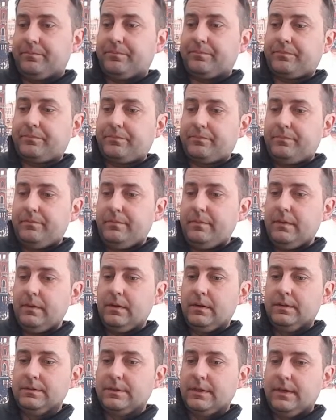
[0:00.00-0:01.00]

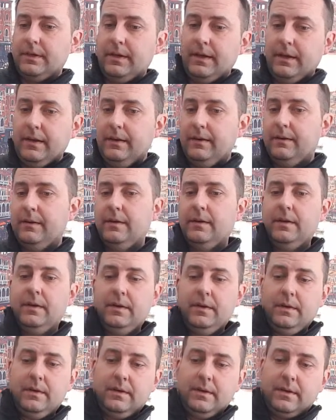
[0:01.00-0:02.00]
because you need
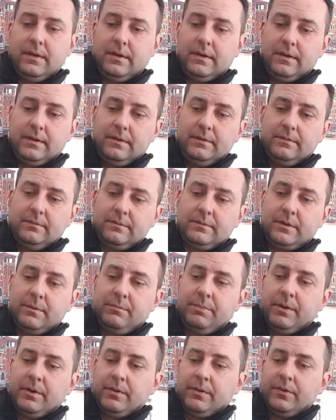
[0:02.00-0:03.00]
uh, to
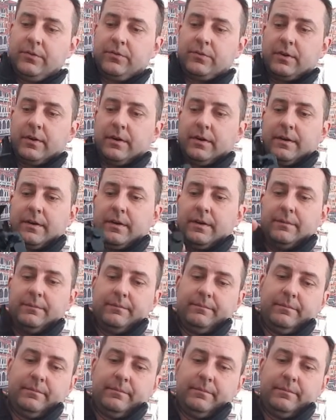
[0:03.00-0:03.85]
build the circuit.